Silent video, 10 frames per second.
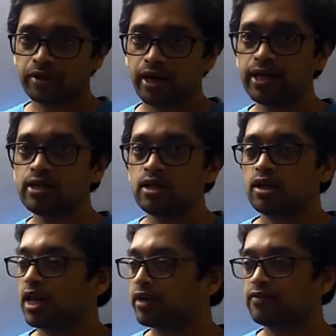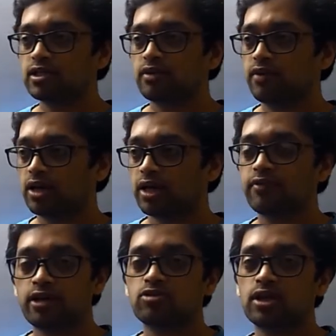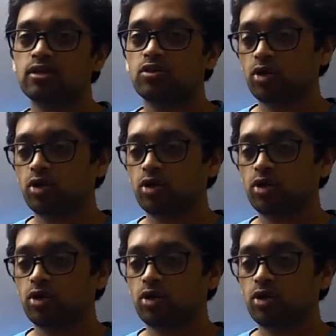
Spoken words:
right? Like we have seen,